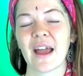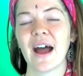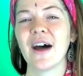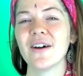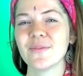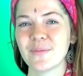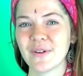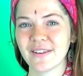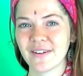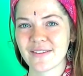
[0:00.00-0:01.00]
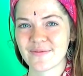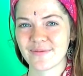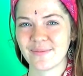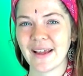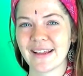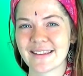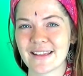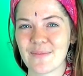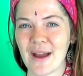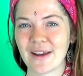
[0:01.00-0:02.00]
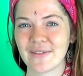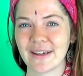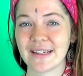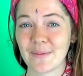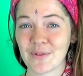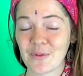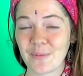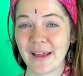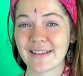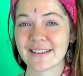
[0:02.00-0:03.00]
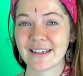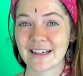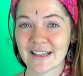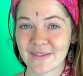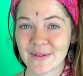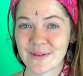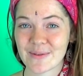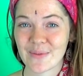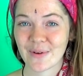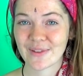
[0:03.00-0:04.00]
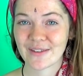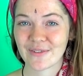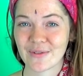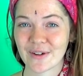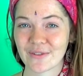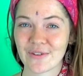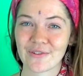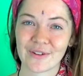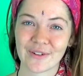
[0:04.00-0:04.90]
I'll put those places, by the way, the names of the place in the description box if you want to review